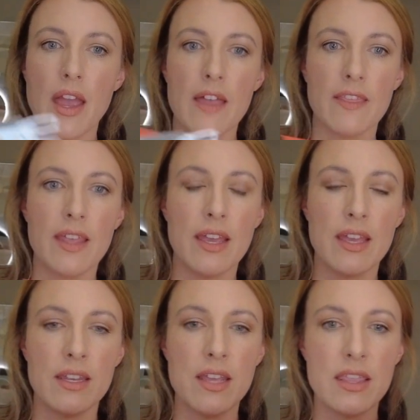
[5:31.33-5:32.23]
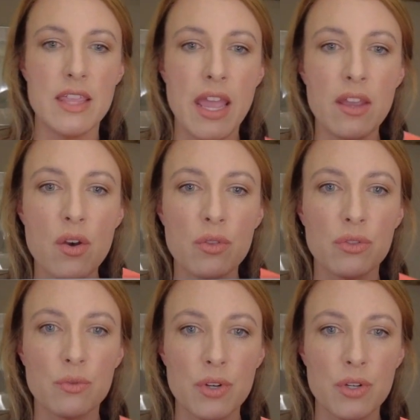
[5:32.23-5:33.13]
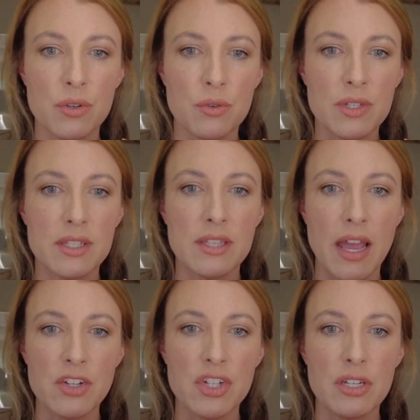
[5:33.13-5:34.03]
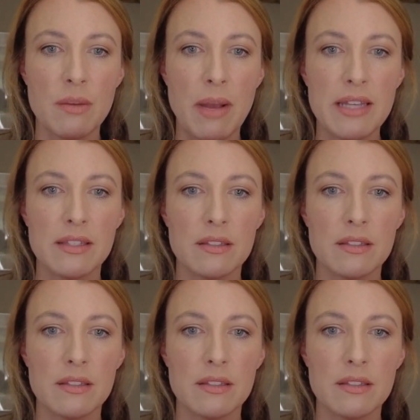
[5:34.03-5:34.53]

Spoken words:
and then they go through section by